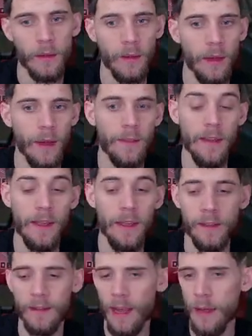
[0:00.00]
I think
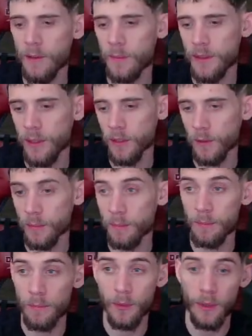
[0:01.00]
his damage potential is
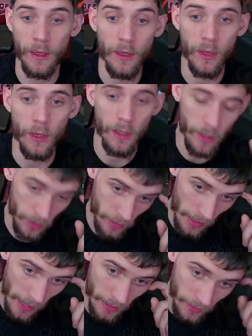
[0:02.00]
pretty good,
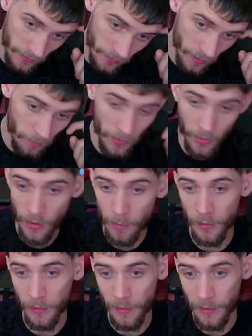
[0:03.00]
and he's going to build up
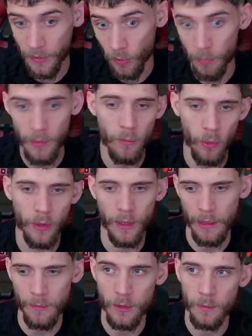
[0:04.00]
a little bit more
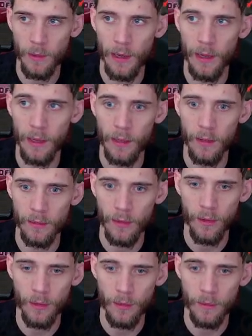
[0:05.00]
damage by his
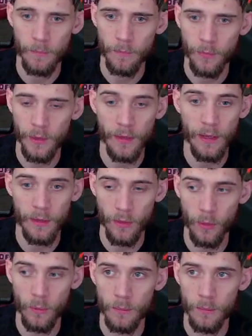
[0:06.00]
A2.